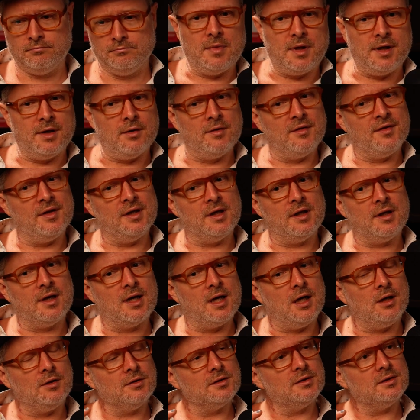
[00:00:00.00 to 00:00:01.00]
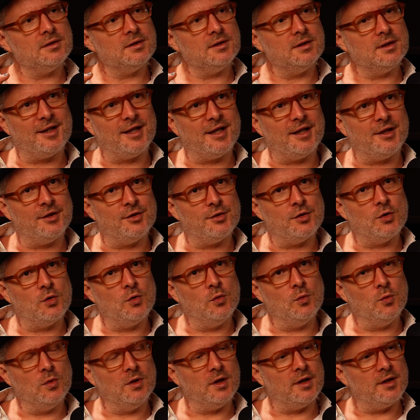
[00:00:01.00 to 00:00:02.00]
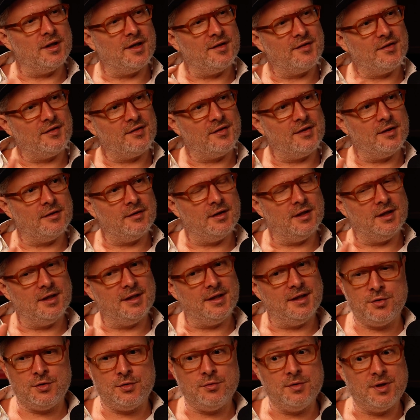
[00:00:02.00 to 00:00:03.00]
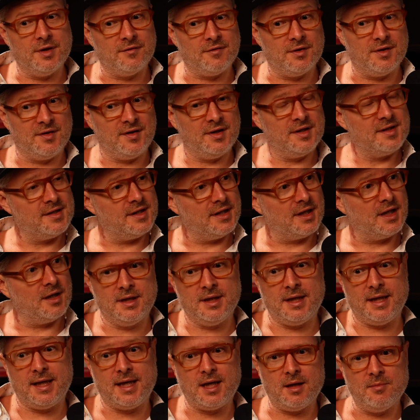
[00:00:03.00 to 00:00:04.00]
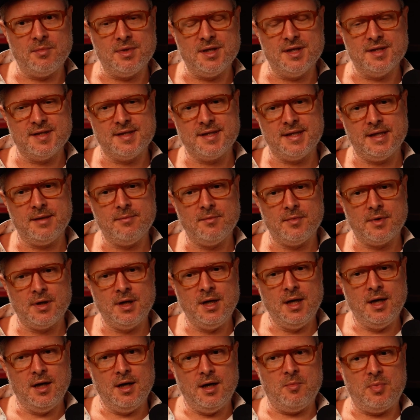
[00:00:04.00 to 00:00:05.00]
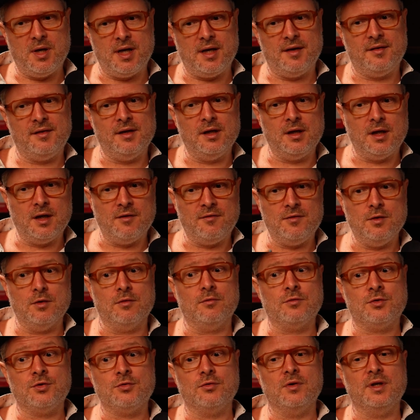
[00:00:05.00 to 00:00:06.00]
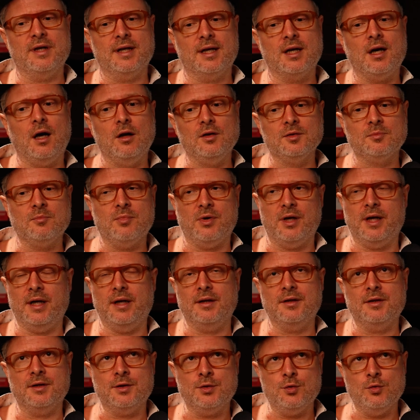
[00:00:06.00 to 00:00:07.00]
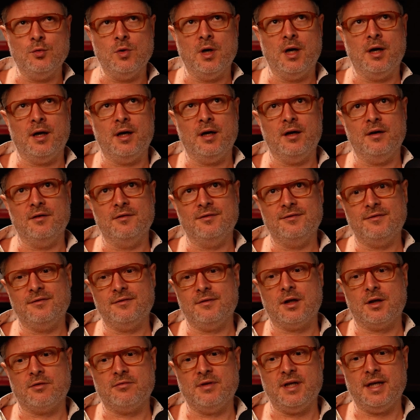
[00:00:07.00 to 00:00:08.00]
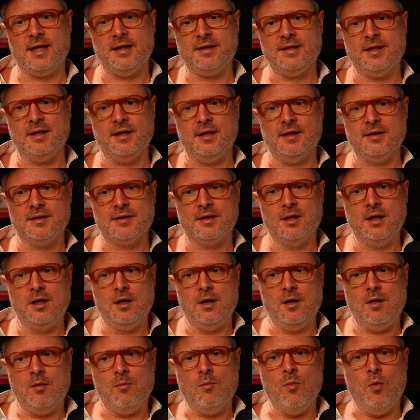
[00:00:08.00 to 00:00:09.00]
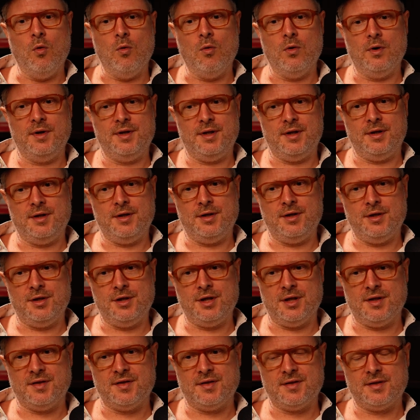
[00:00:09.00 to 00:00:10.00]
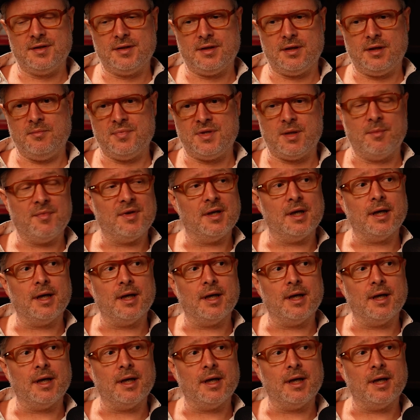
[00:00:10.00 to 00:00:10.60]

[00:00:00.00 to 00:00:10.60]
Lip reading: I don't think cult and cool are necessarily two different things. They can be the same. But I think if you're truly a cult brand, you have created more than just something